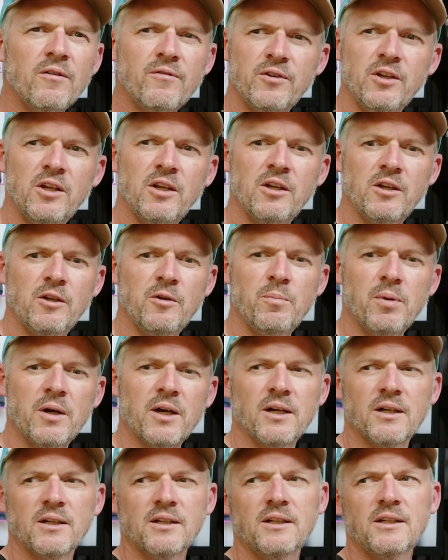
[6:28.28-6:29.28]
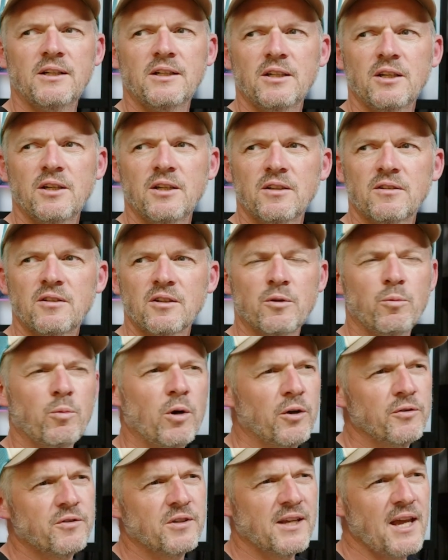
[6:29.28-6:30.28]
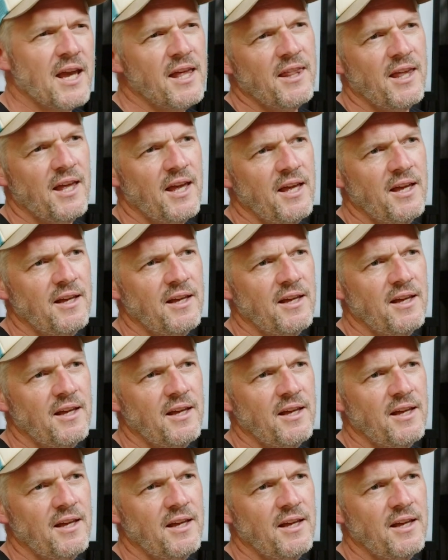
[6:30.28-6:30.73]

for you, but took a while to get there.